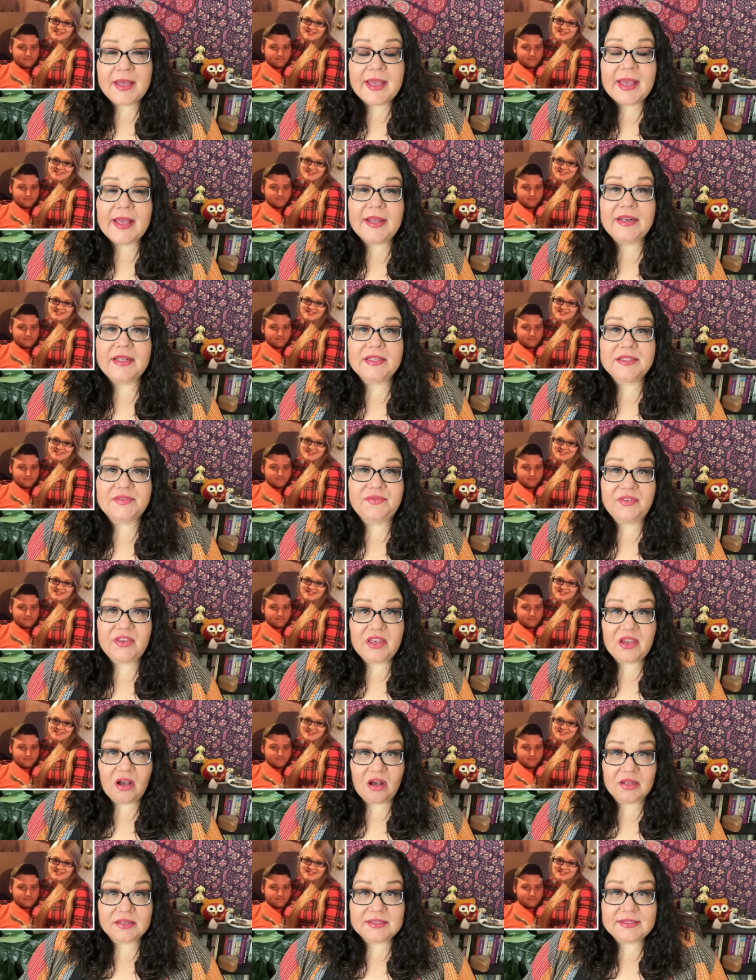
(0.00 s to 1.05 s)
and his
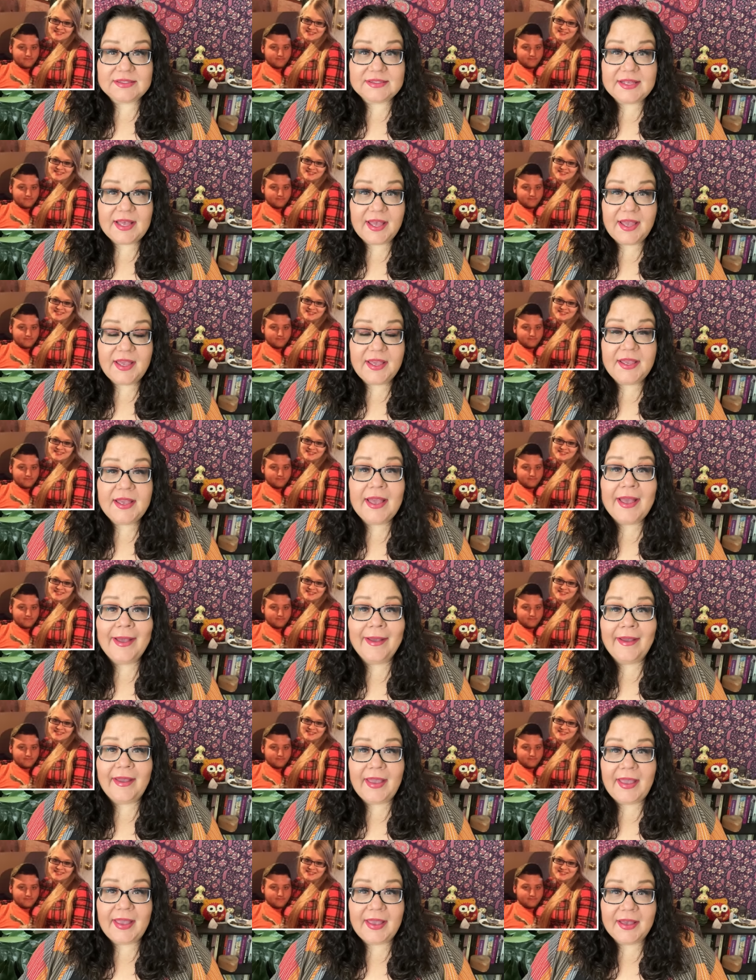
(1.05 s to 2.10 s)
fiancee,
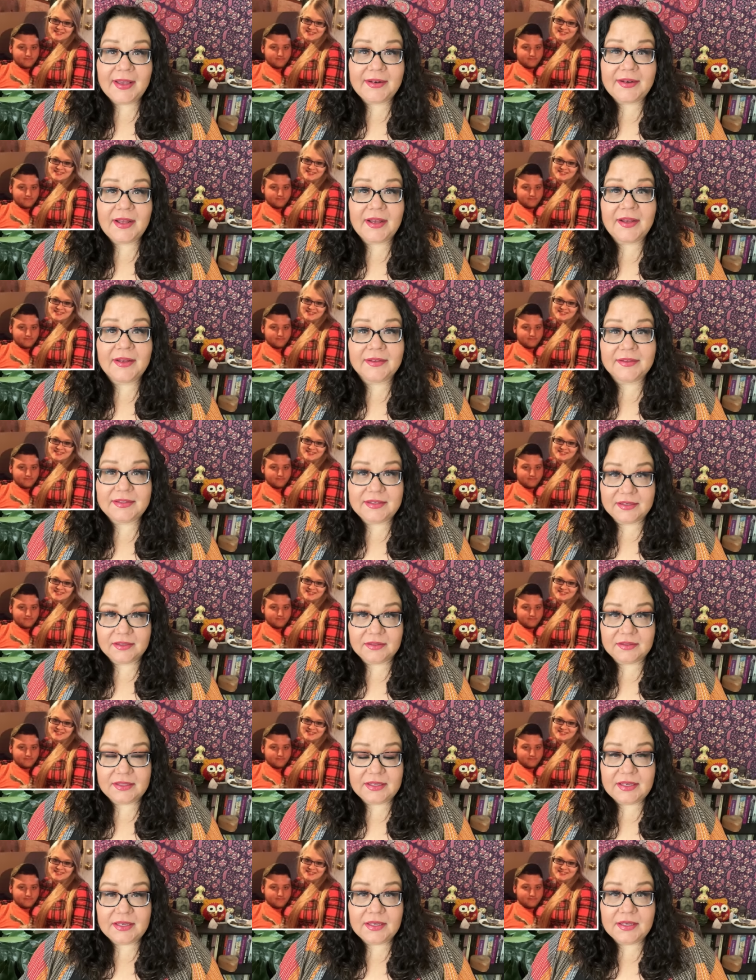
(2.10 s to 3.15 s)
Hannah
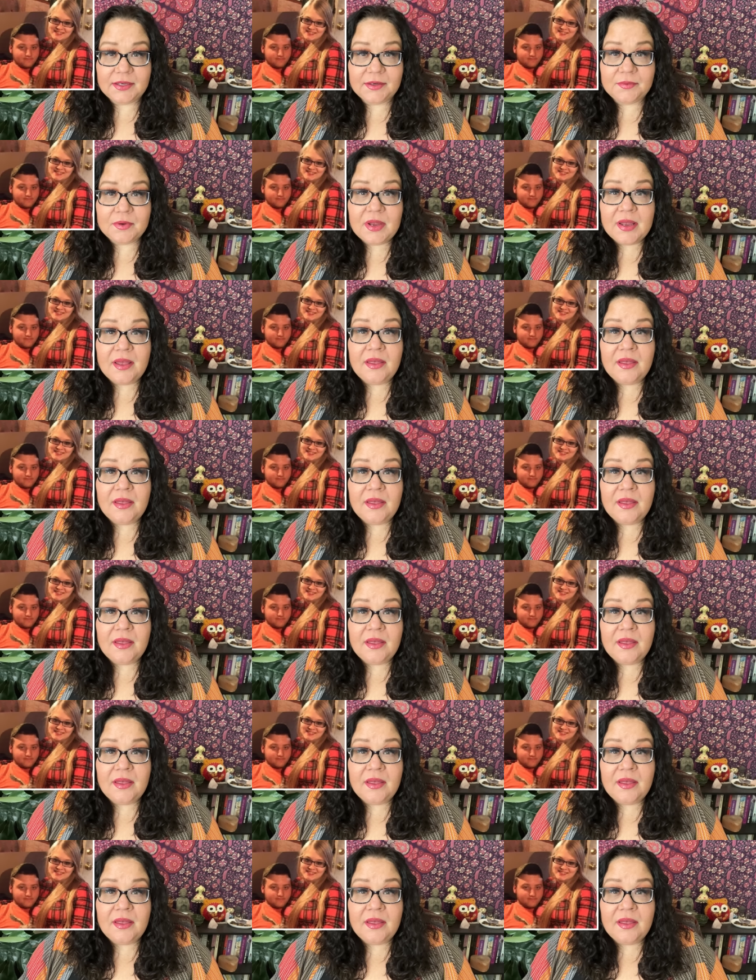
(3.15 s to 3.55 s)
Gilley.